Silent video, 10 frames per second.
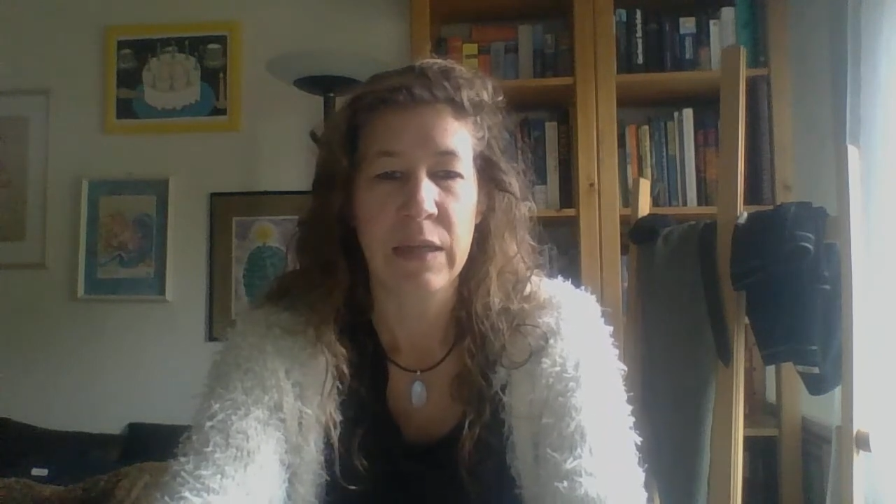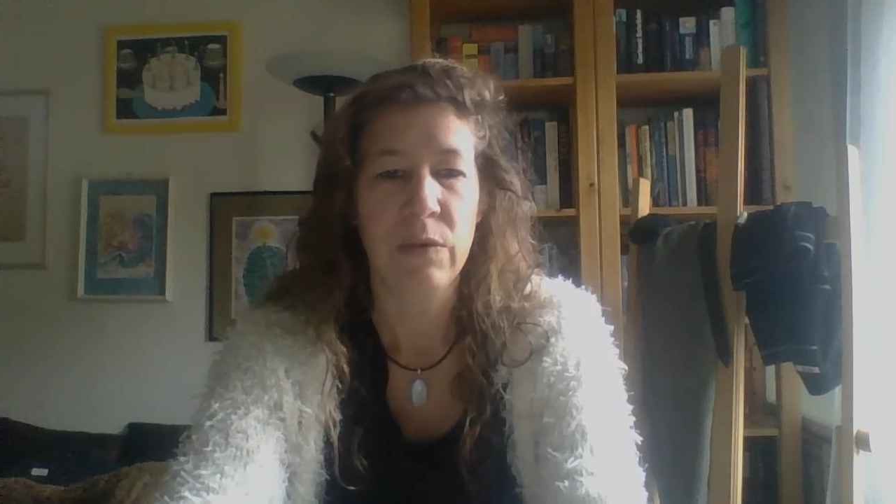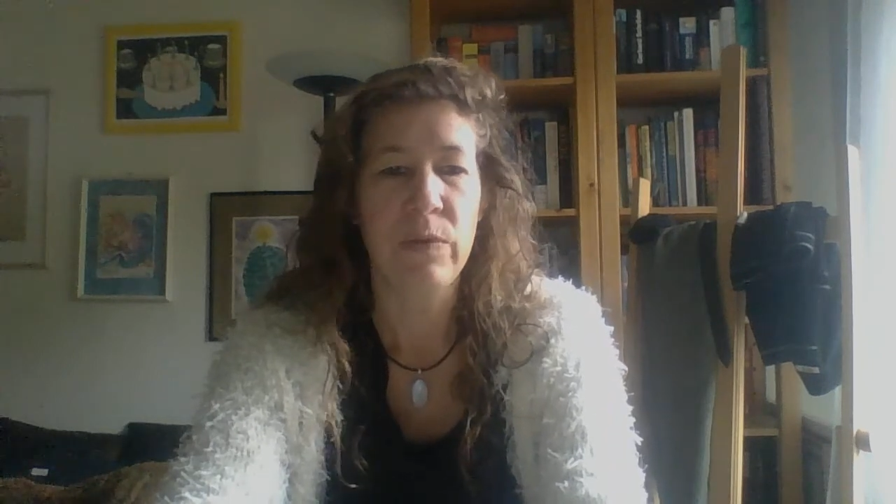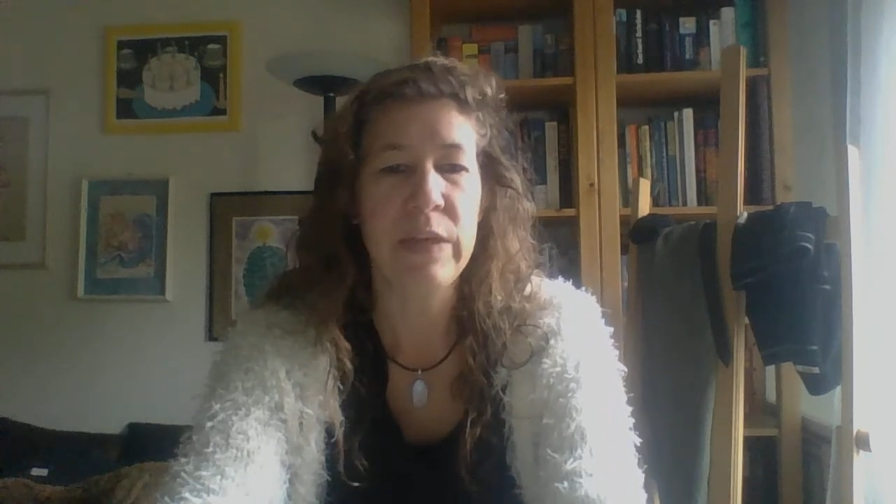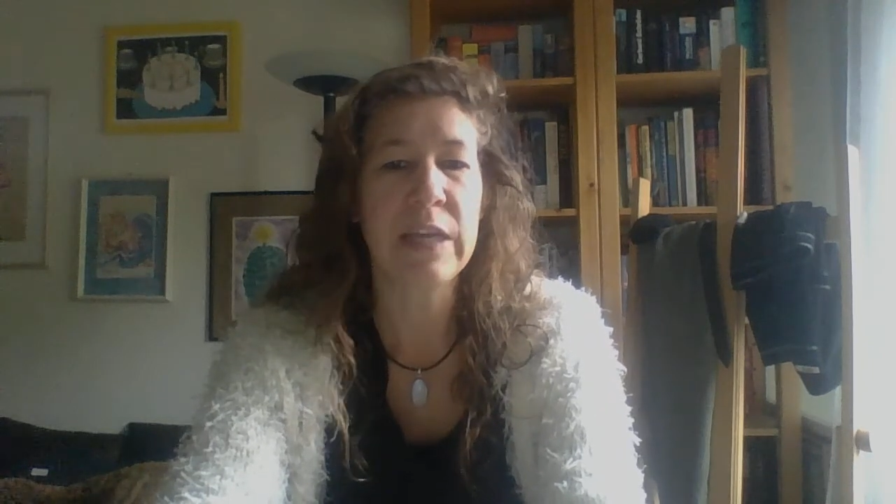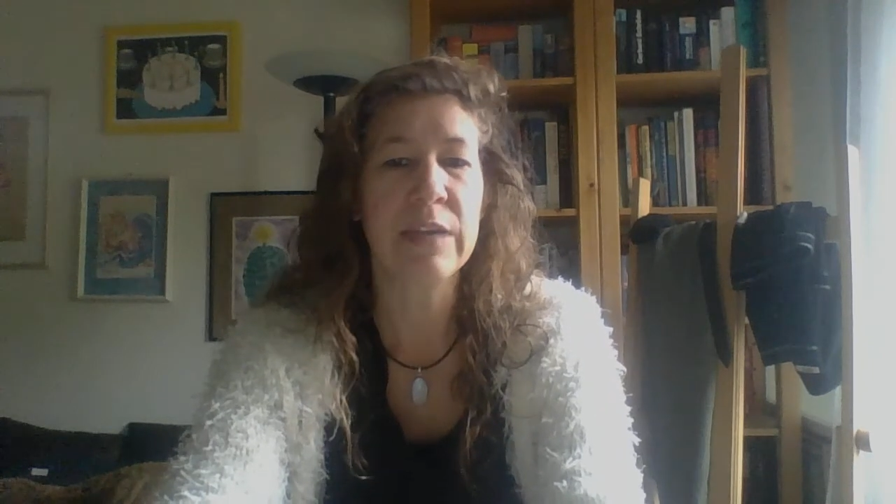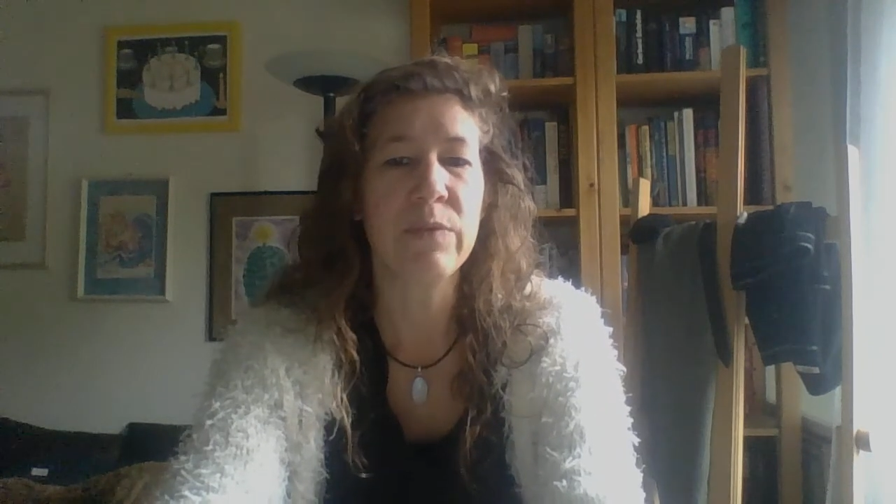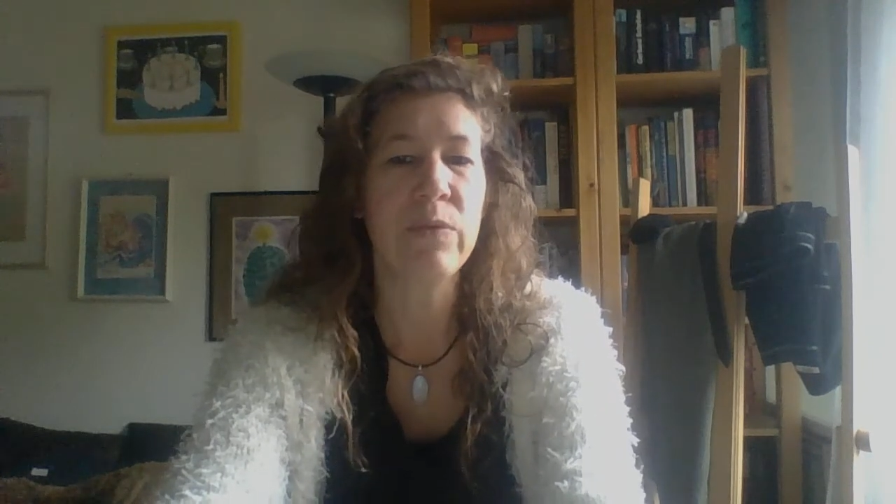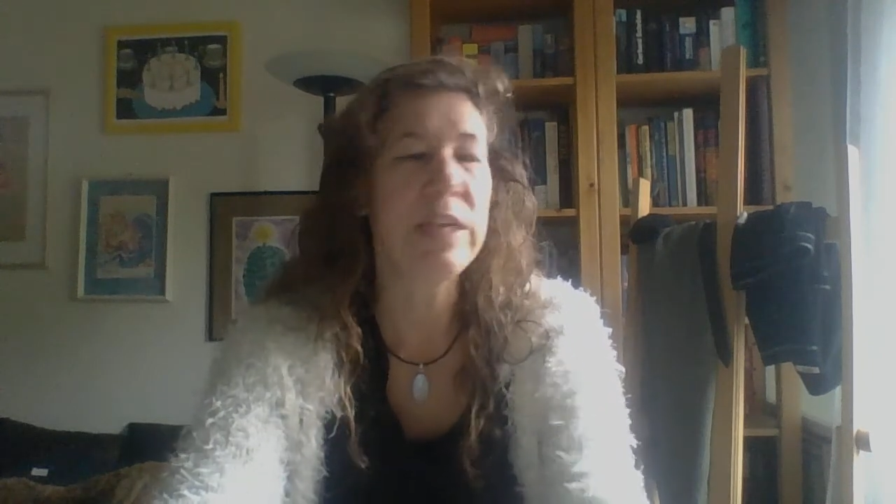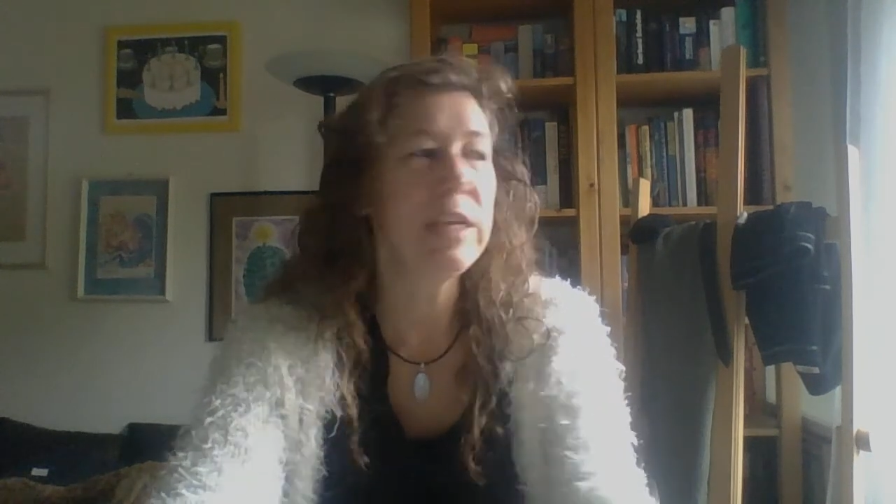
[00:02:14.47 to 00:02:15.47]
We
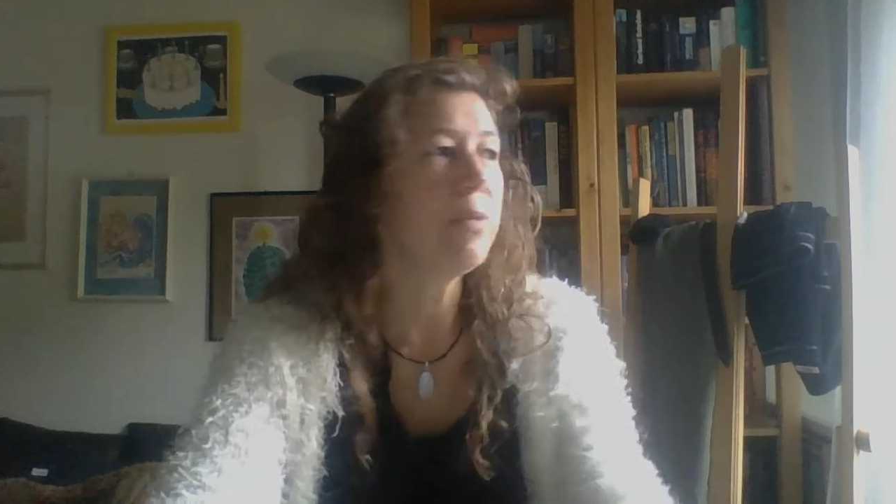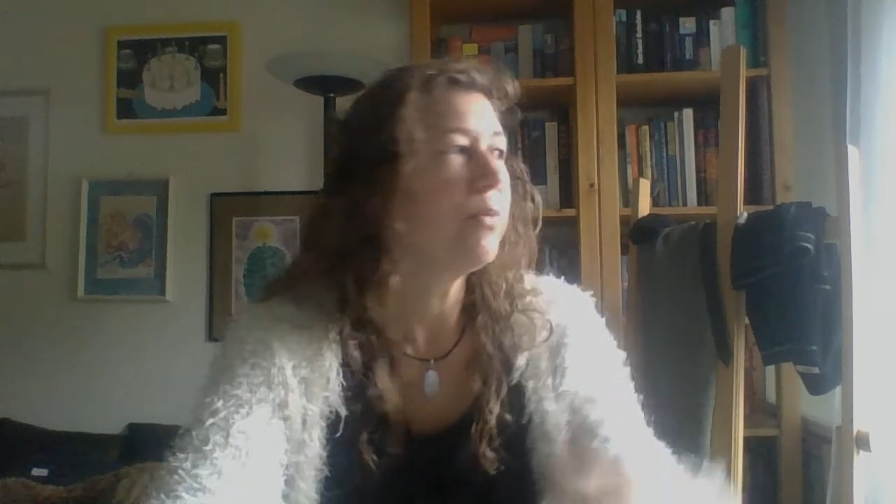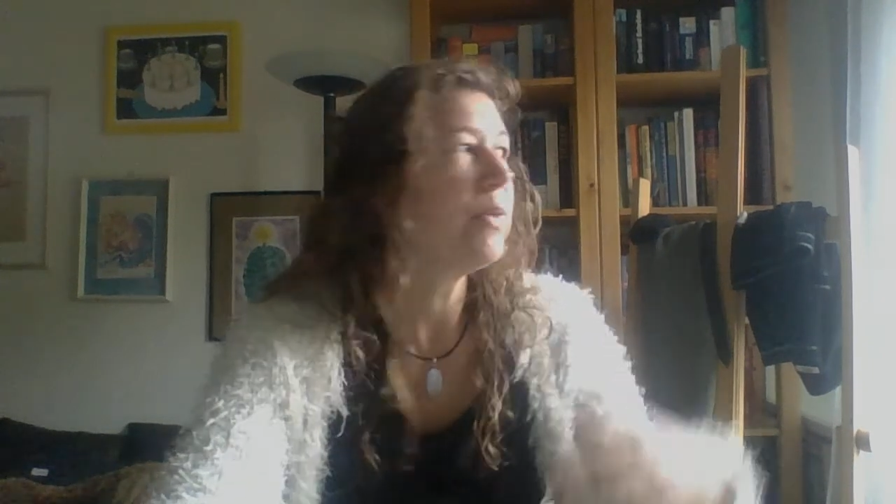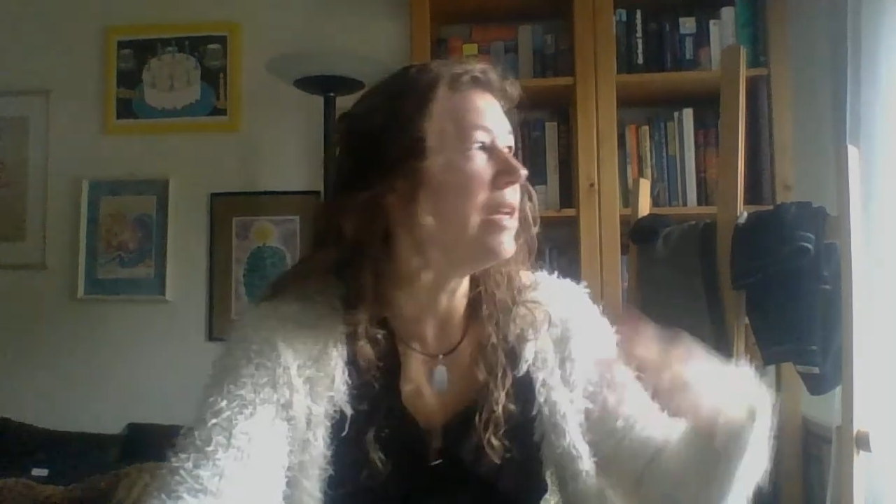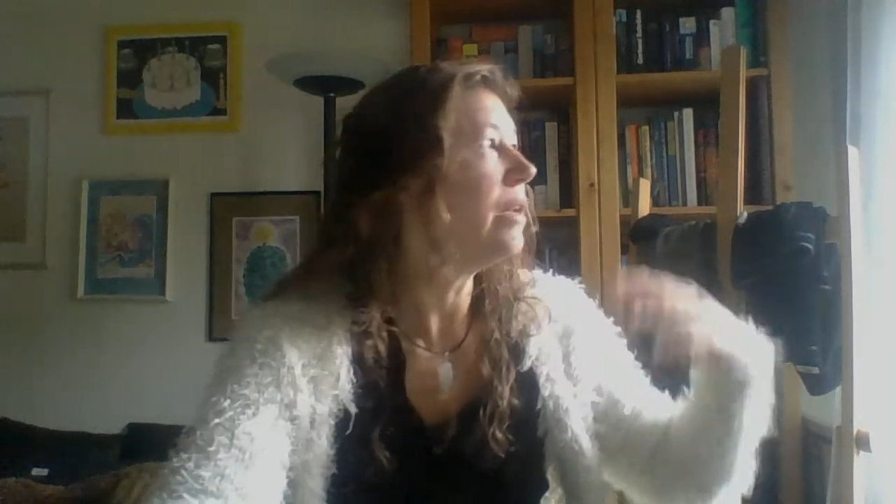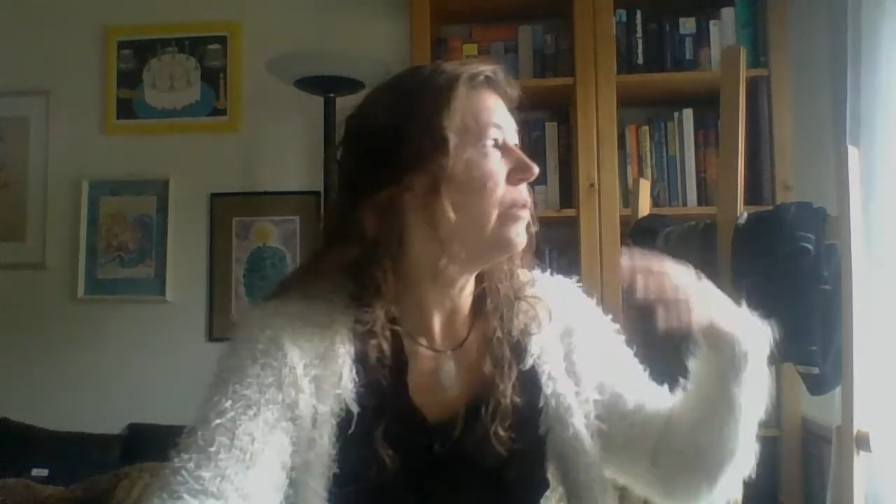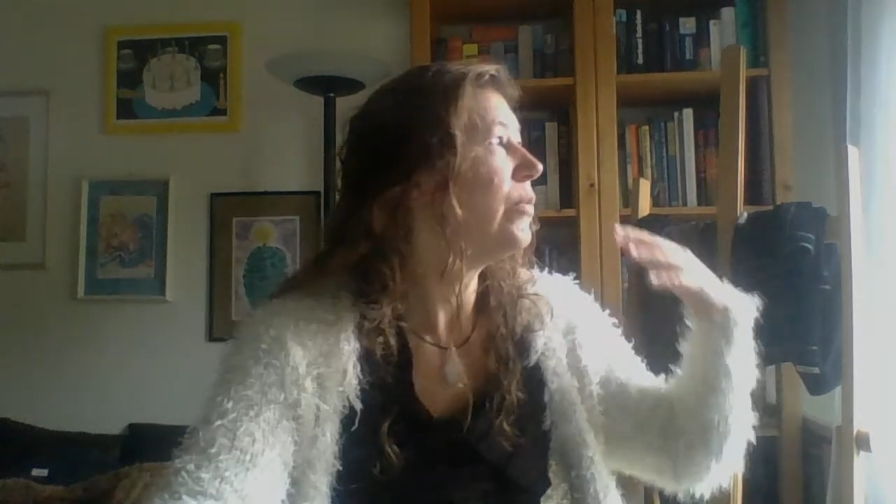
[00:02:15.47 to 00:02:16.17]
we we